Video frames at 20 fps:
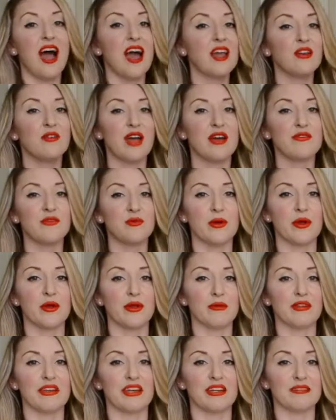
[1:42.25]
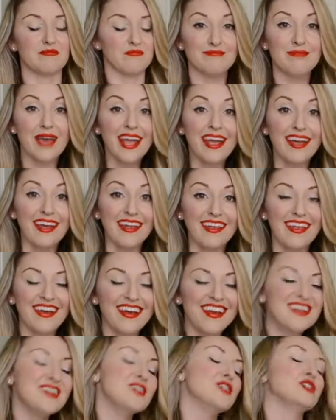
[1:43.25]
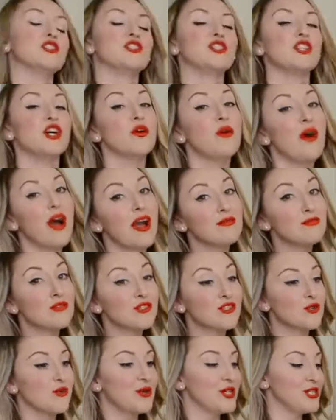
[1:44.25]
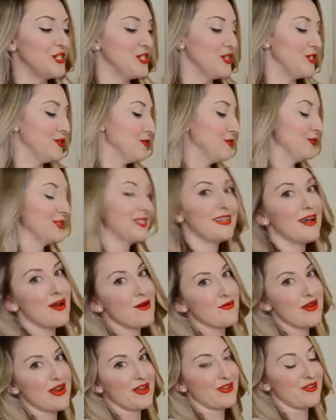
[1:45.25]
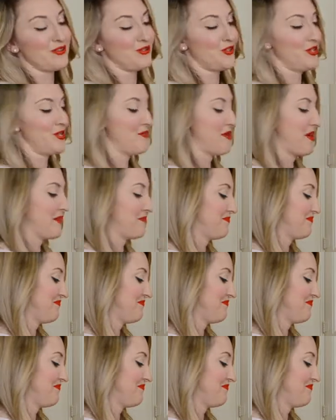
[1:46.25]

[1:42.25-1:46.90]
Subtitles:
I don't have a brownie pan, so I'm just going to use a regular sheet pan,